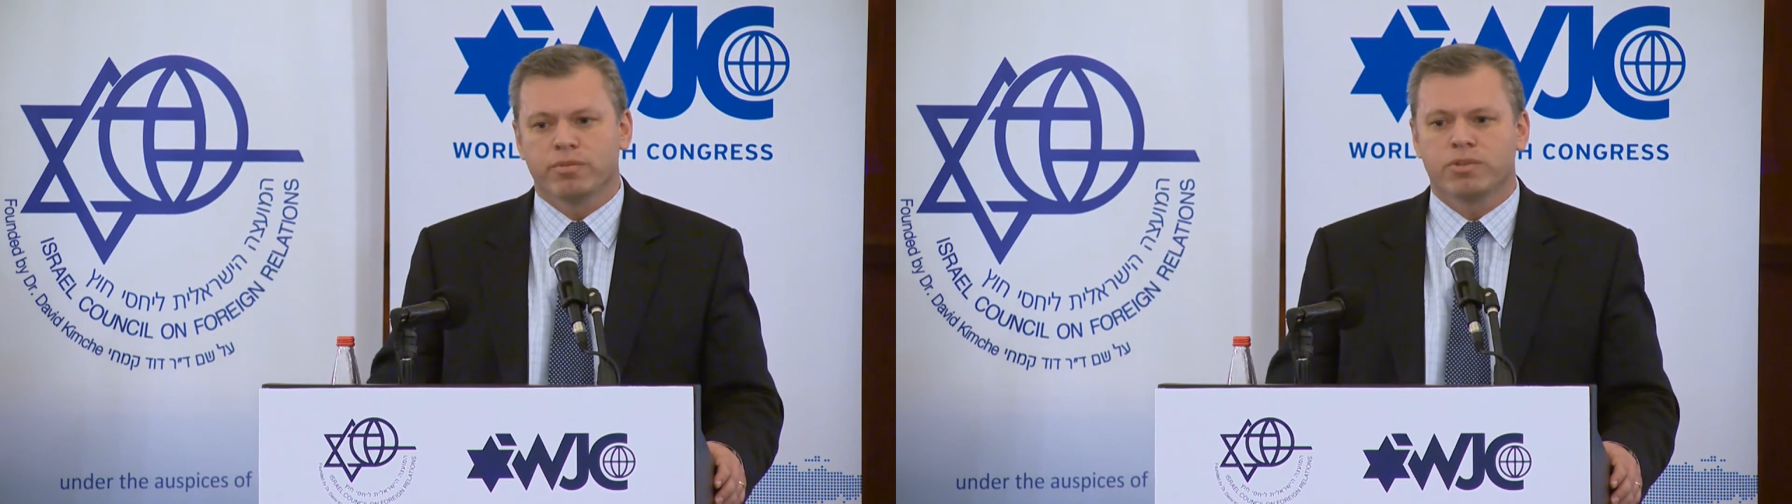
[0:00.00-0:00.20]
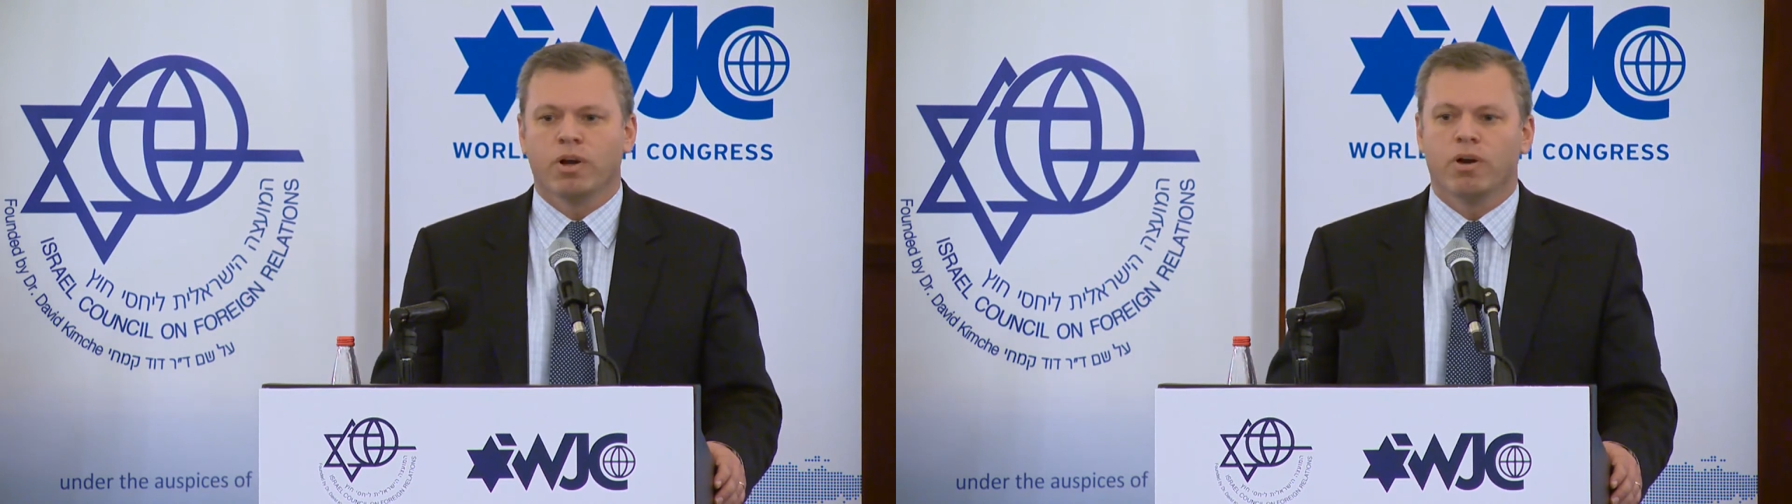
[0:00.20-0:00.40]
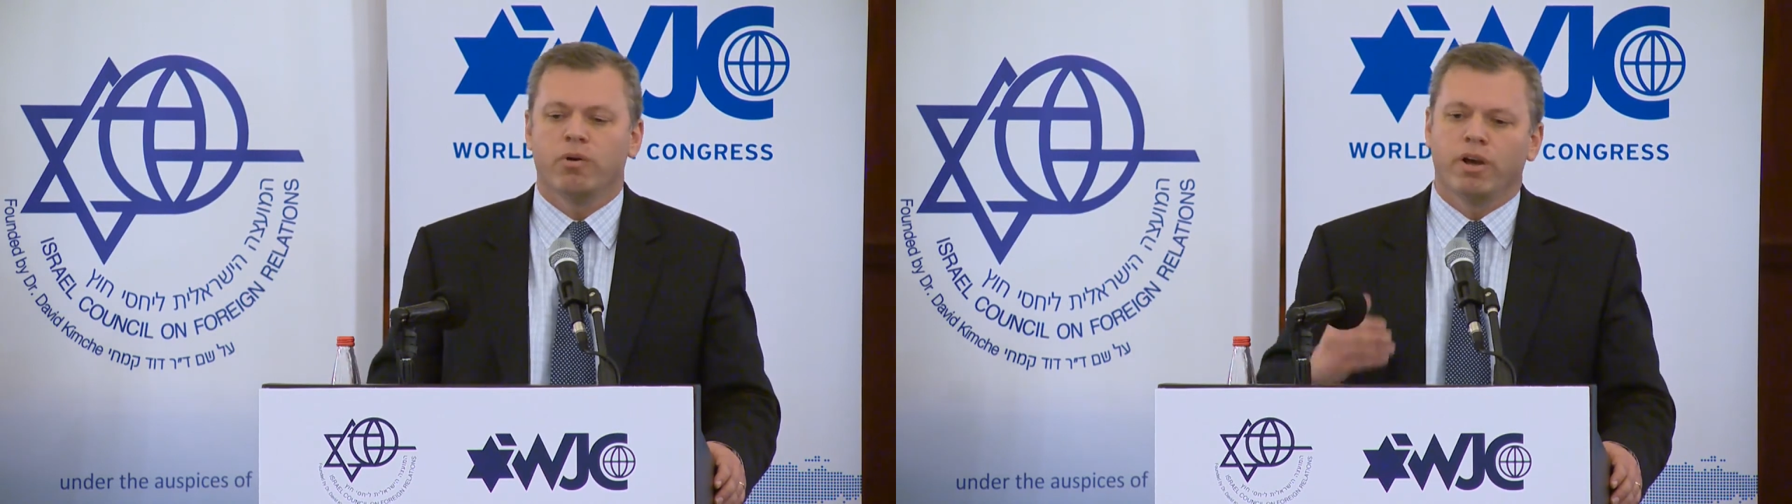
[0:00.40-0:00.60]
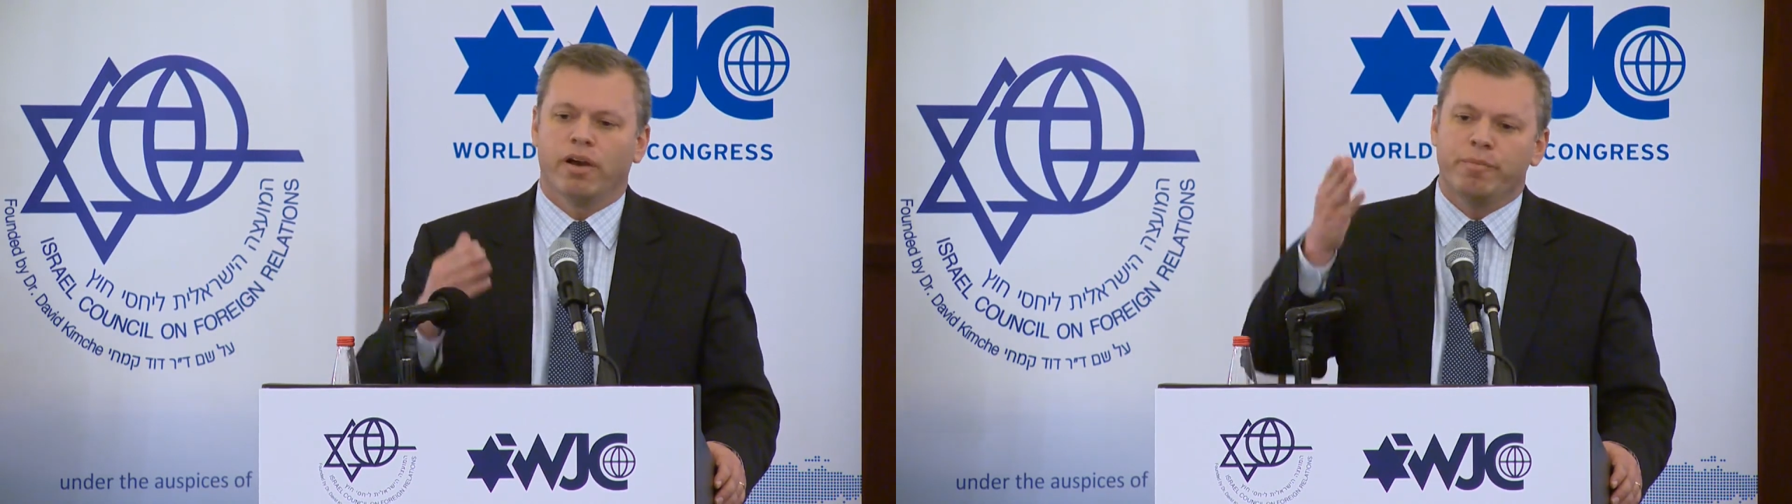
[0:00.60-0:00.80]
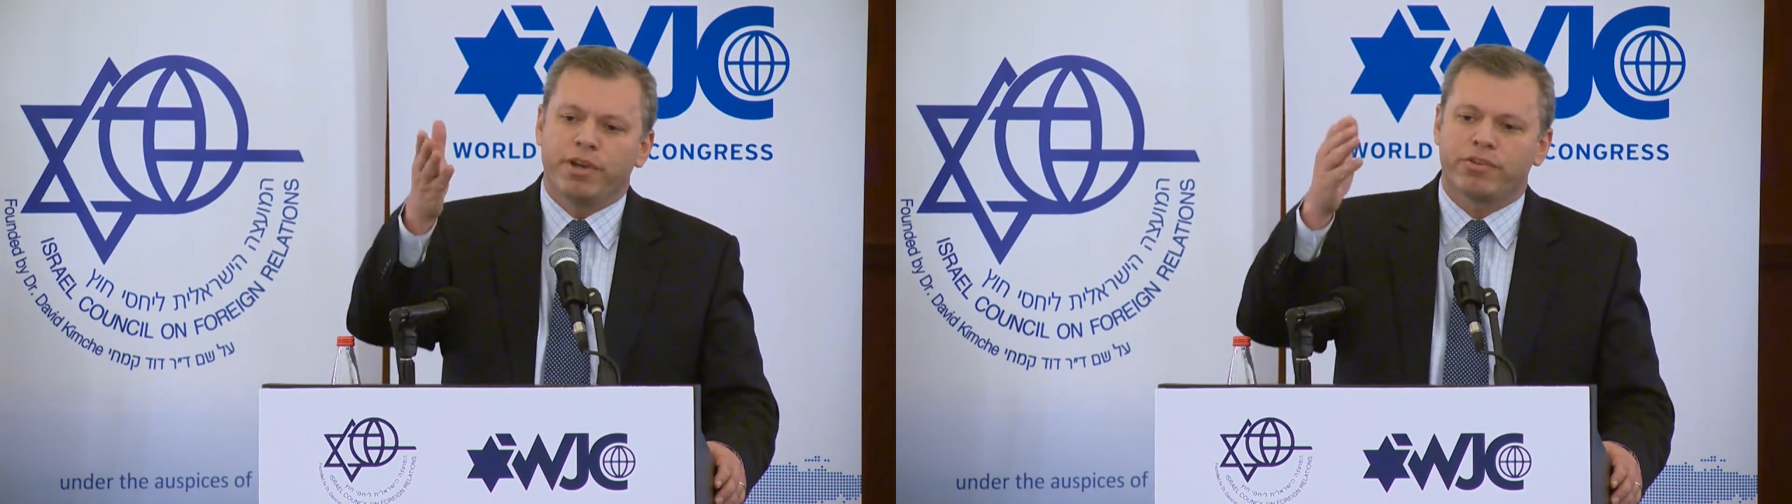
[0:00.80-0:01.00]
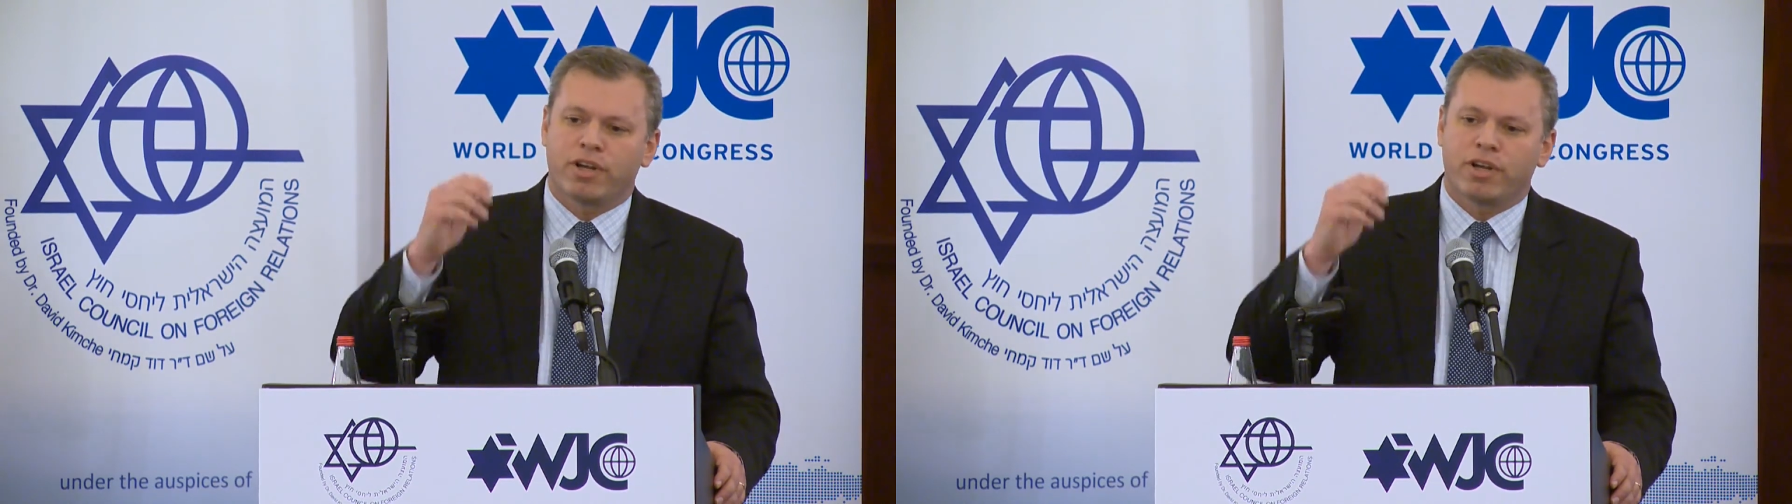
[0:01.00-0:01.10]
So Minister